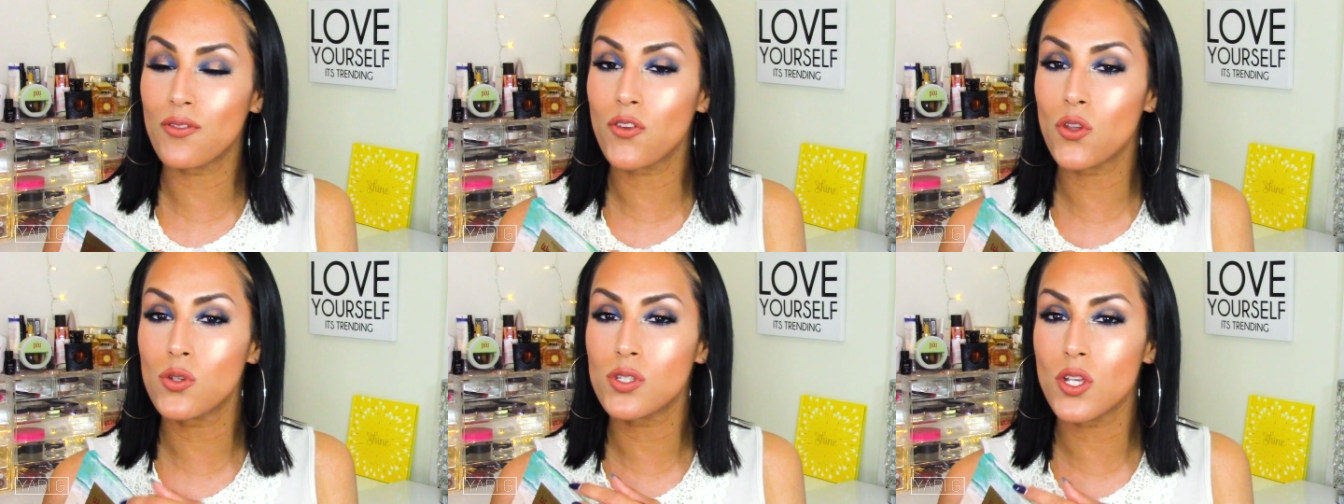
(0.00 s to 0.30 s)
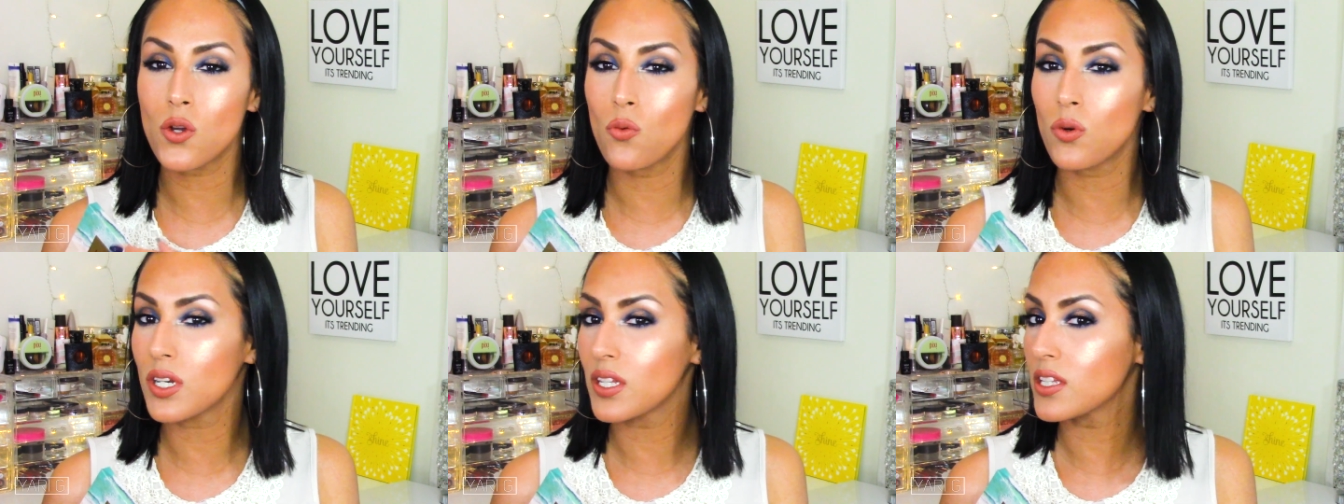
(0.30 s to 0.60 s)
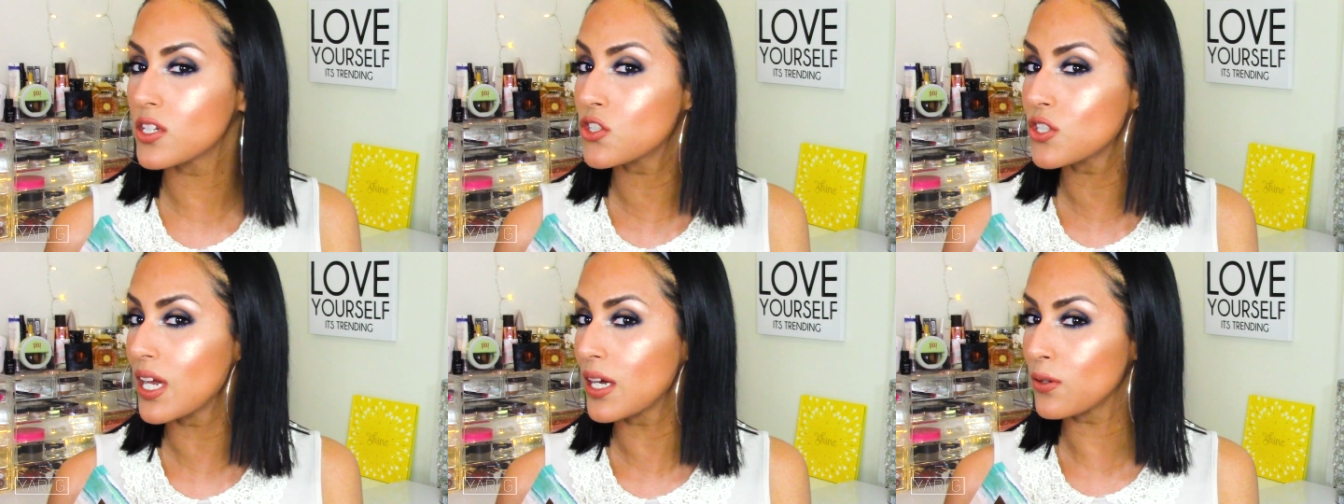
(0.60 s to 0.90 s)
of using one of
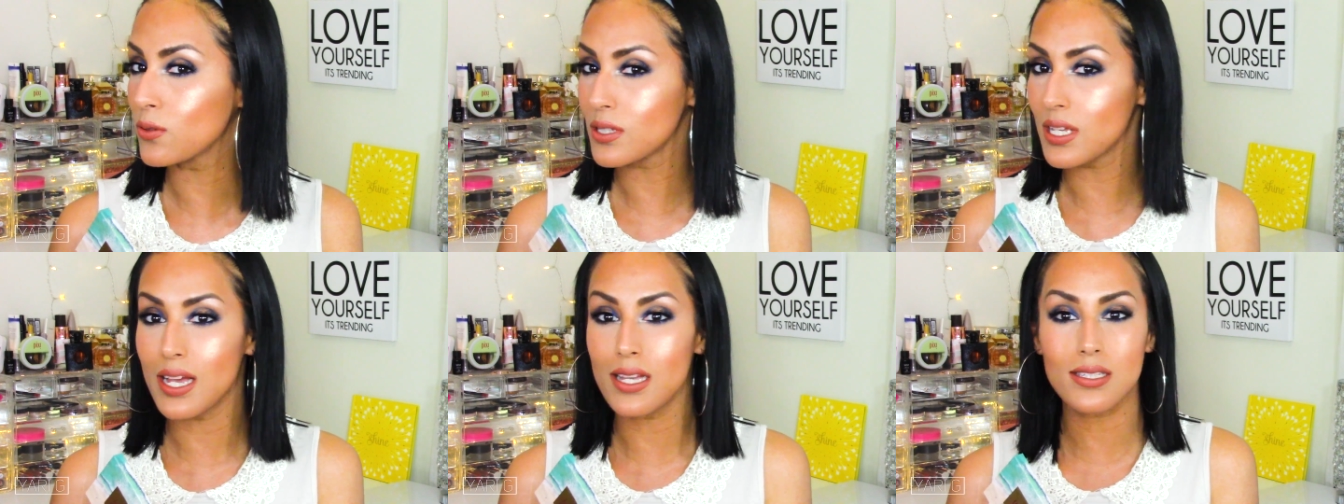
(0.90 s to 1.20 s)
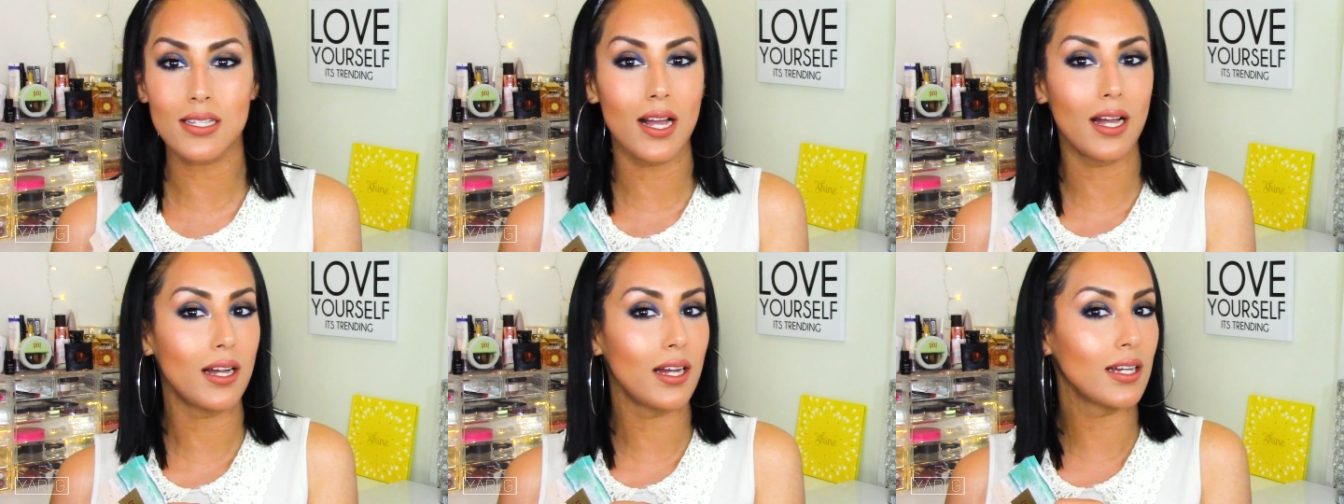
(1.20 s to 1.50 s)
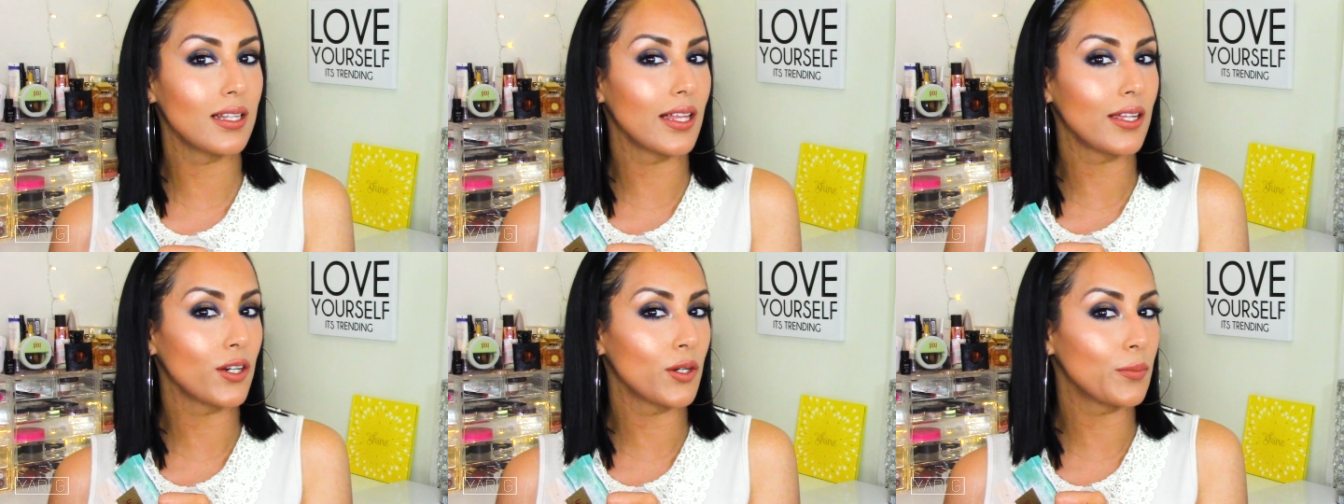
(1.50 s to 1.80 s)
the shadows as a
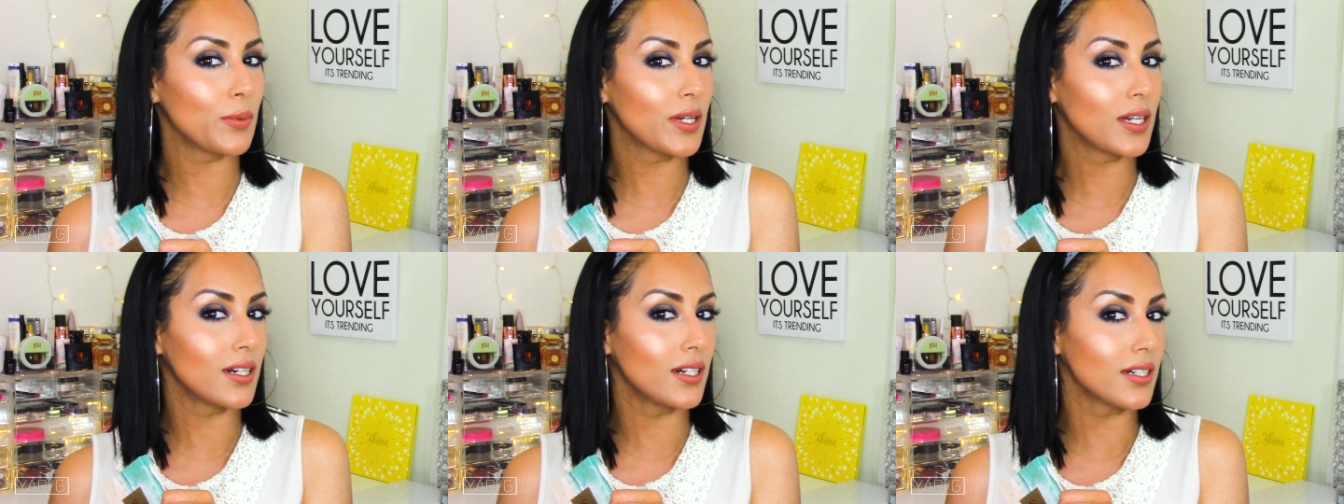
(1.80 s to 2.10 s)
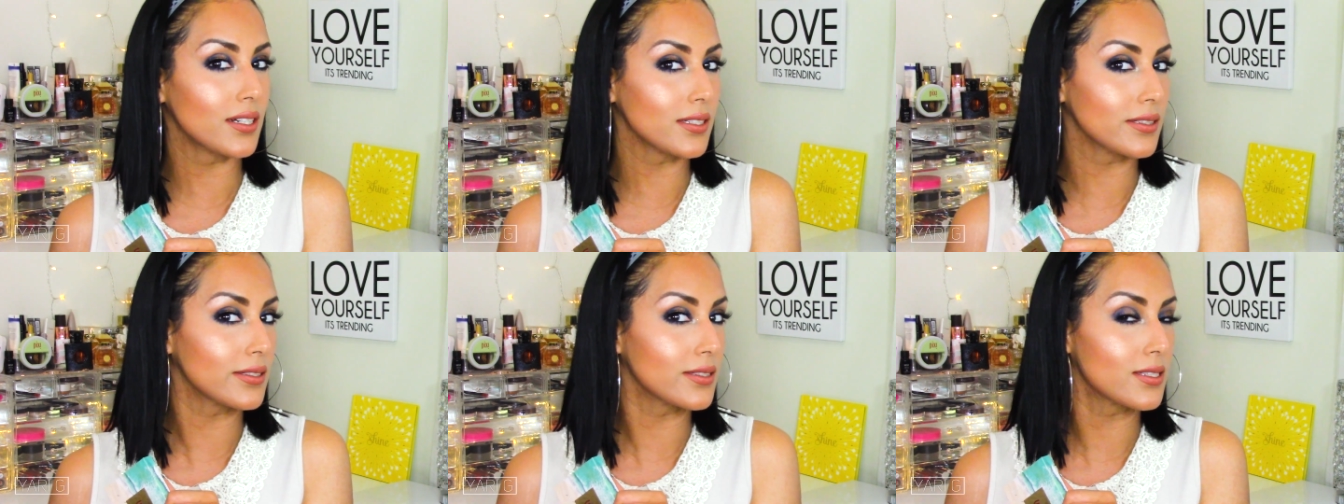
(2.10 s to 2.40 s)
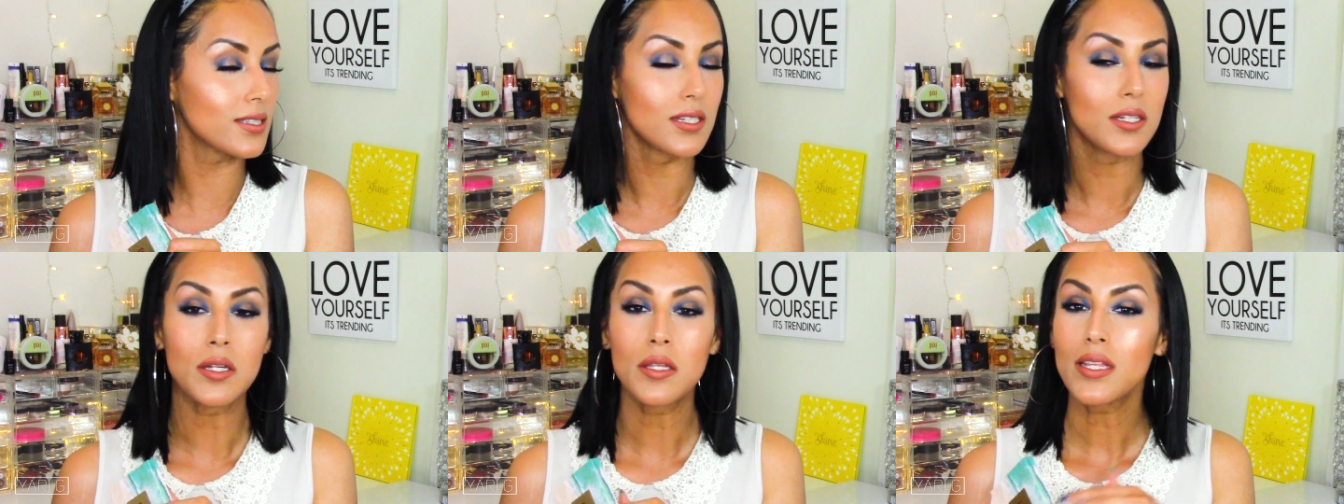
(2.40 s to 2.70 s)
highlighter
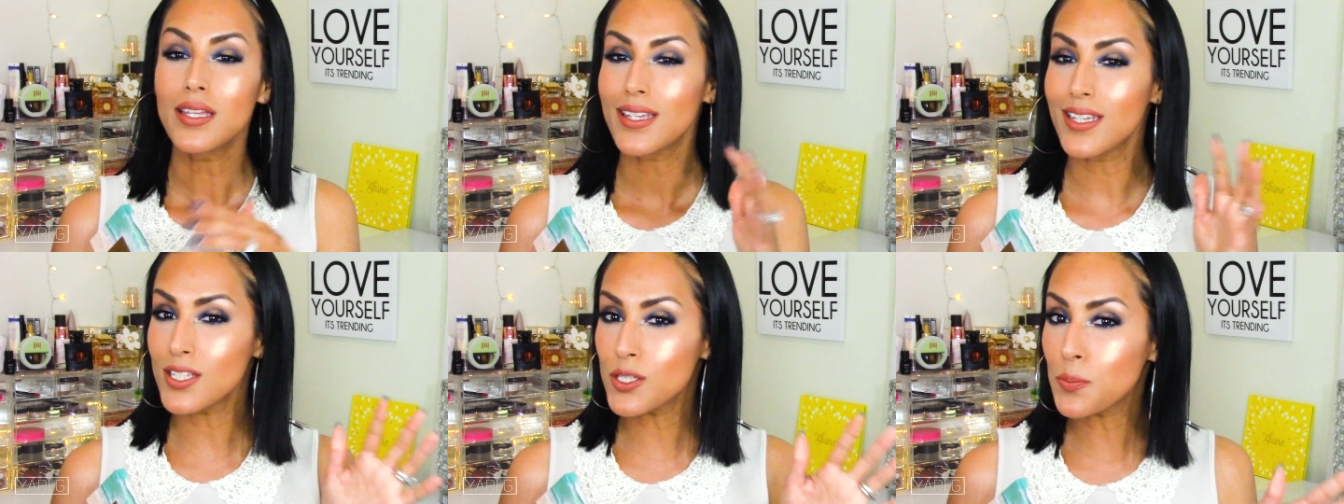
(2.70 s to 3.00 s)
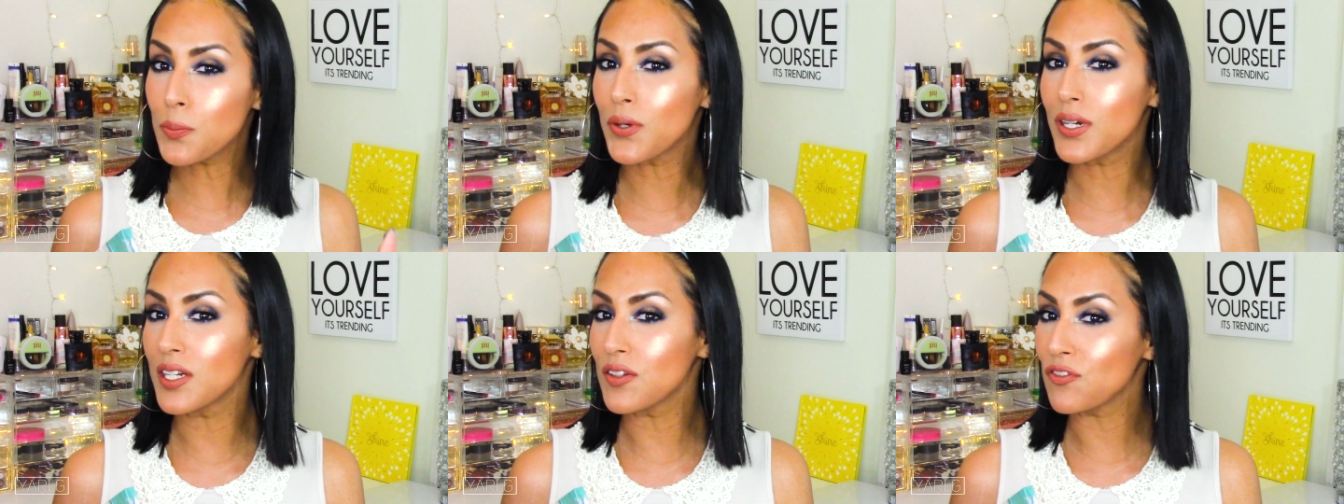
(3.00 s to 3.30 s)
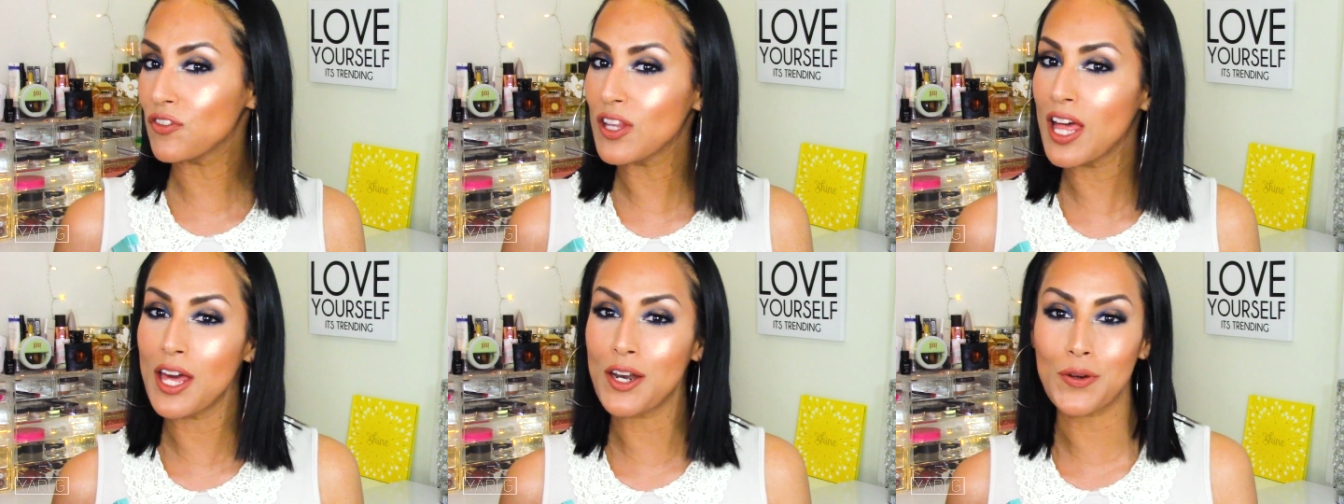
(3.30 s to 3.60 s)
because it's
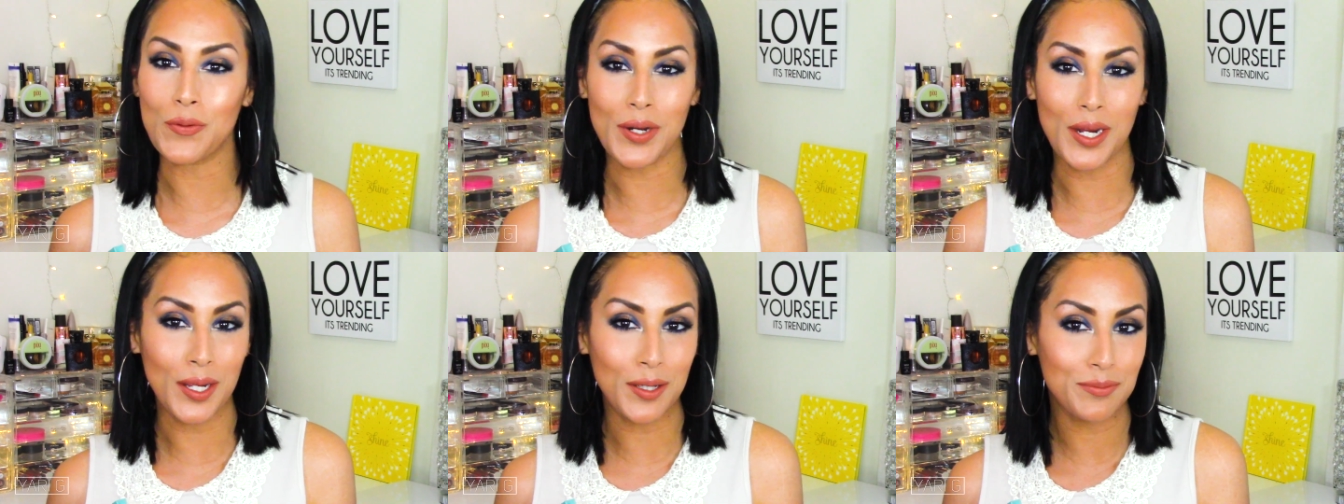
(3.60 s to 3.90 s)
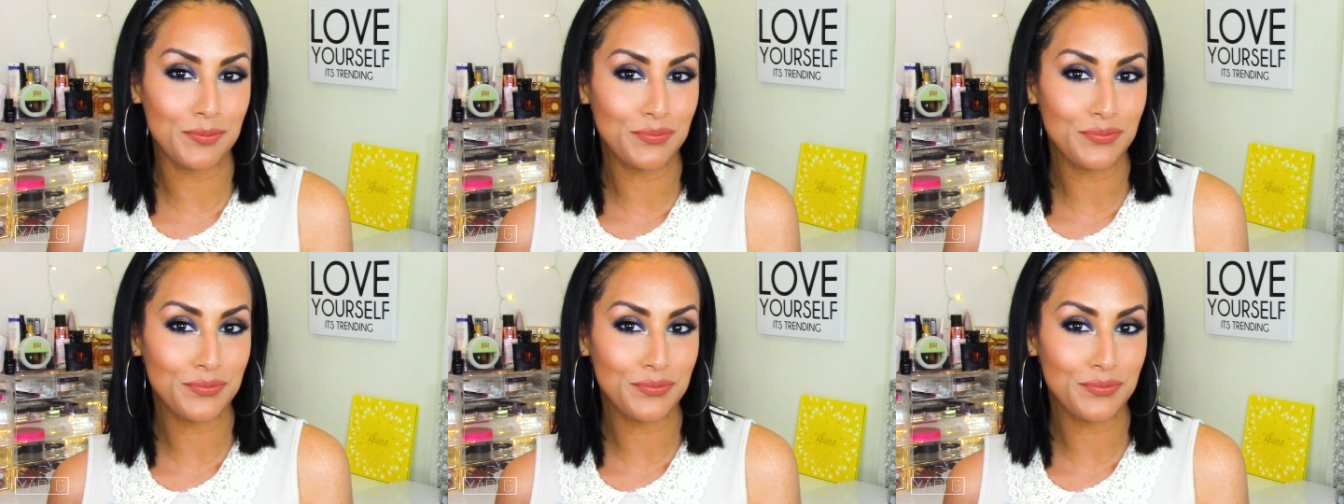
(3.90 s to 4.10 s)
pretty flattering